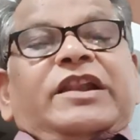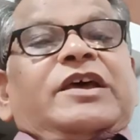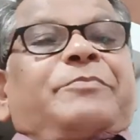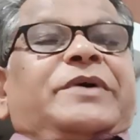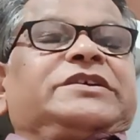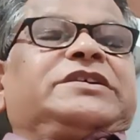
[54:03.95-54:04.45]

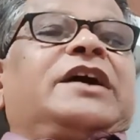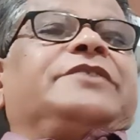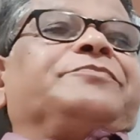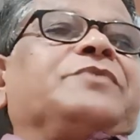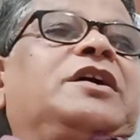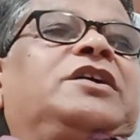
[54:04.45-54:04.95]
a
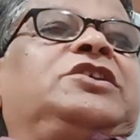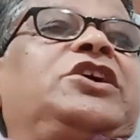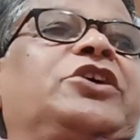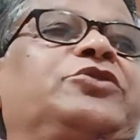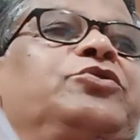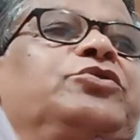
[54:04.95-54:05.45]
person, the
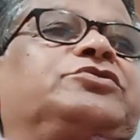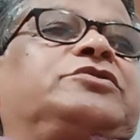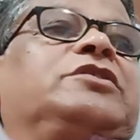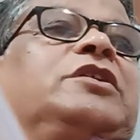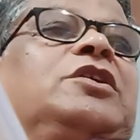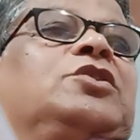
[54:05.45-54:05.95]
accused,
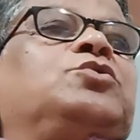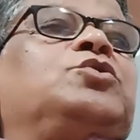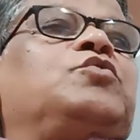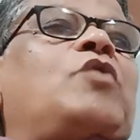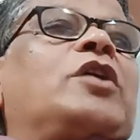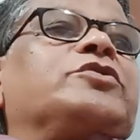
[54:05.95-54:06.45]

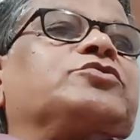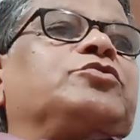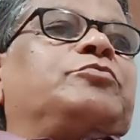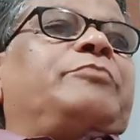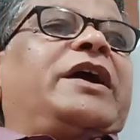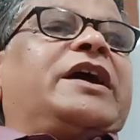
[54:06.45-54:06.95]
who wants
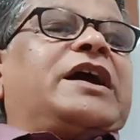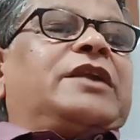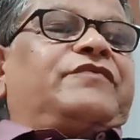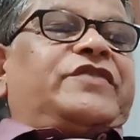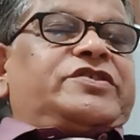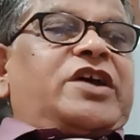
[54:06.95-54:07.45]
to make
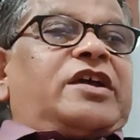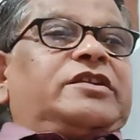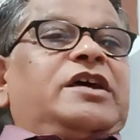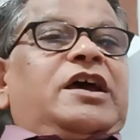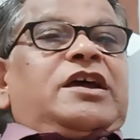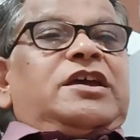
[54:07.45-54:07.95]

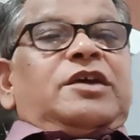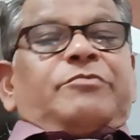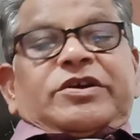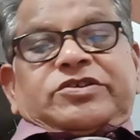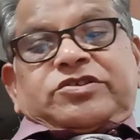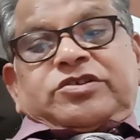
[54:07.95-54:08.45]
confession, he
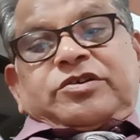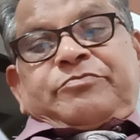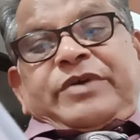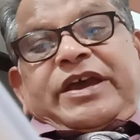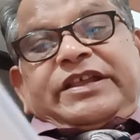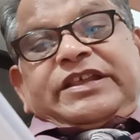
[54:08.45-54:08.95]
must
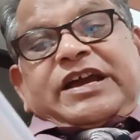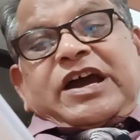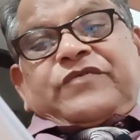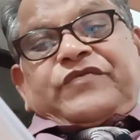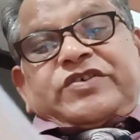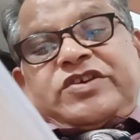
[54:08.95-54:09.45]
make the
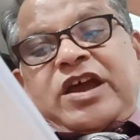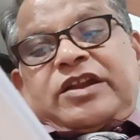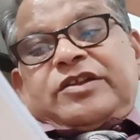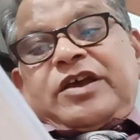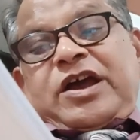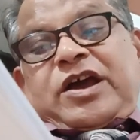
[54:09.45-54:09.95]

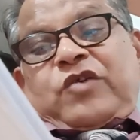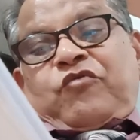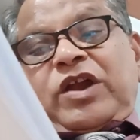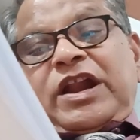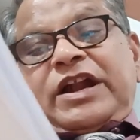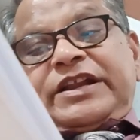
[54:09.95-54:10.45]
confession
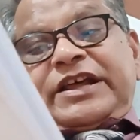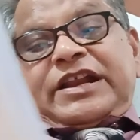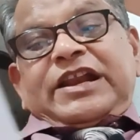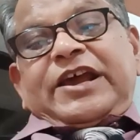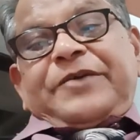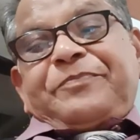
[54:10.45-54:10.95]

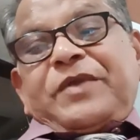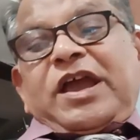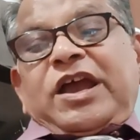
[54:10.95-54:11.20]
voluntarily.